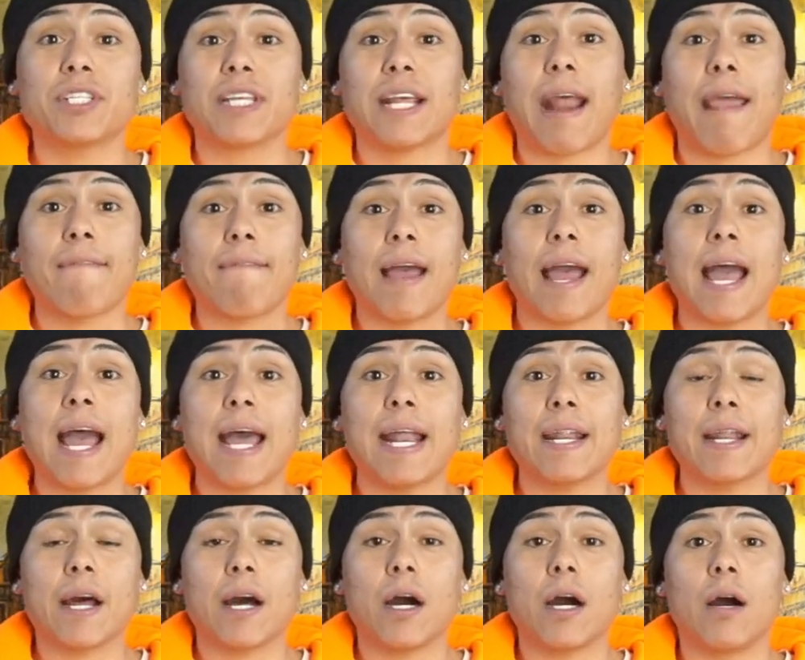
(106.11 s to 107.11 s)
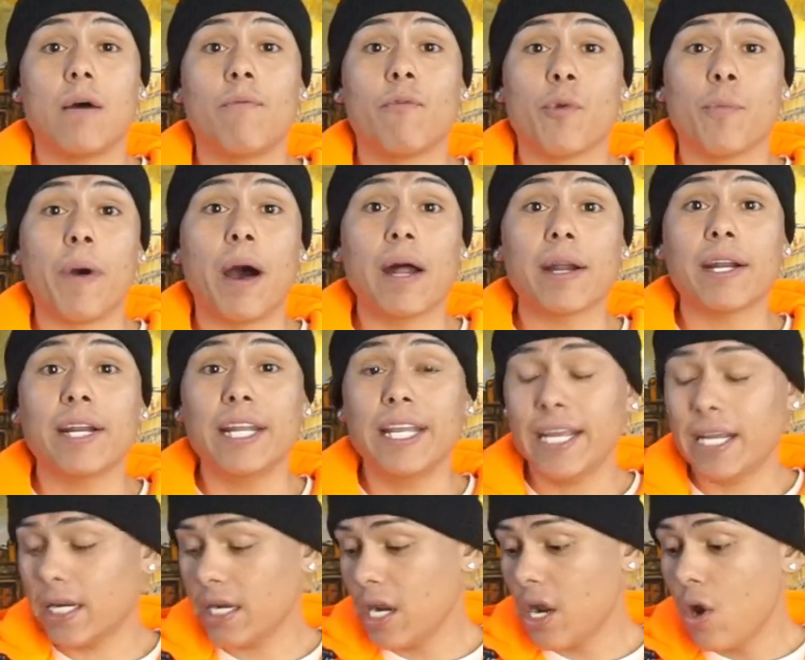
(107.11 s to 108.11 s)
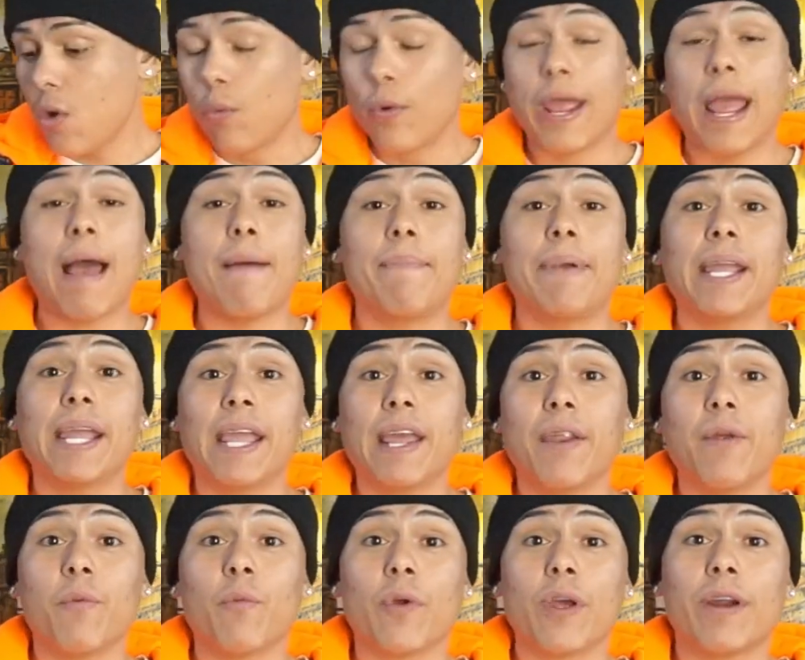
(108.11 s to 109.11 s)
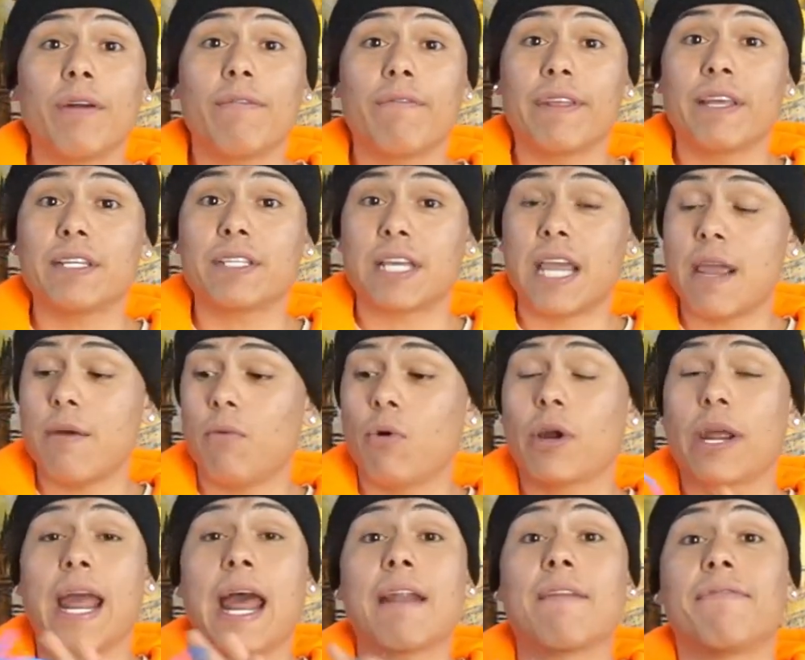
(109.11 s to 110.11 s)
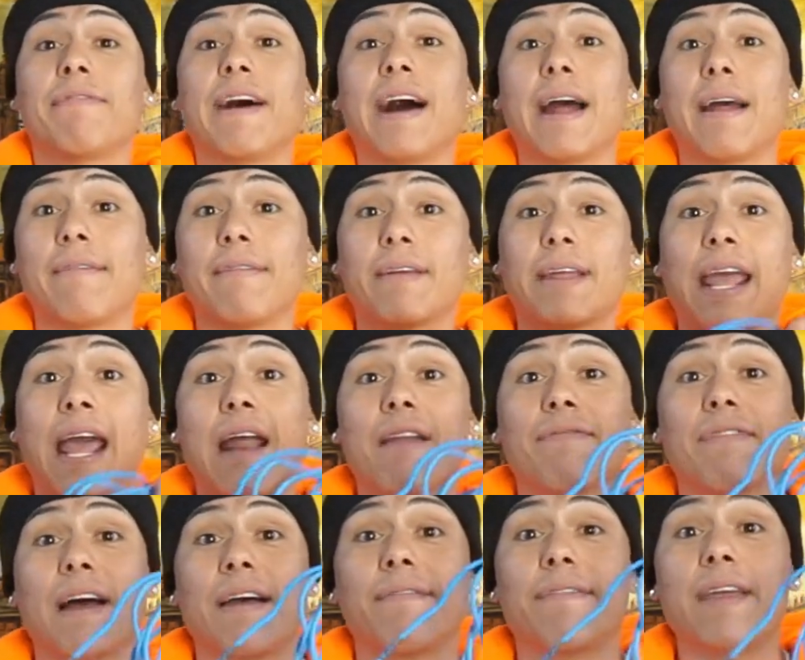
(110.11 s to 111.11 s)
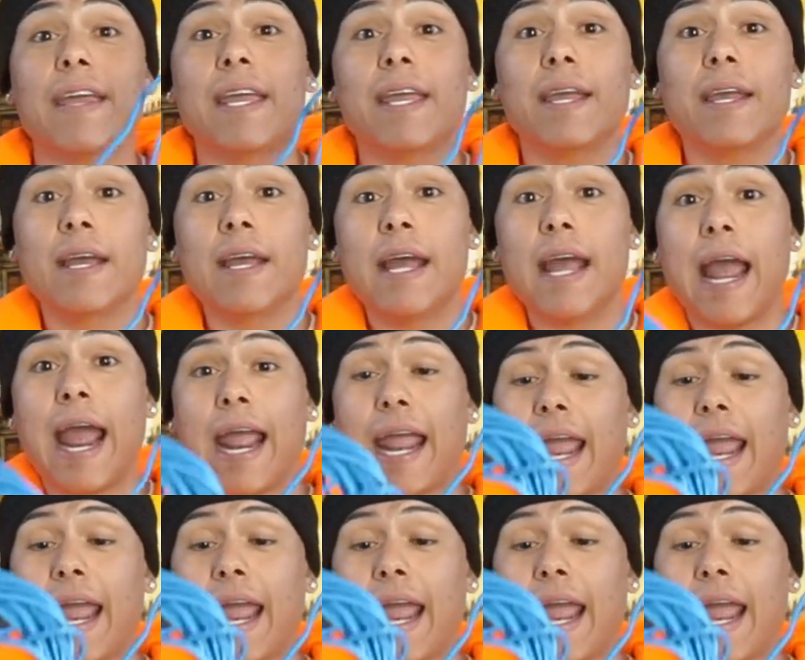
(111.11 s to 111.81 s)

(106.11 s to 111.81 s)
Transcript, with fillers: that I've had, remodeling, we have been getting rid of this cable, Cat 5, Cat 5E and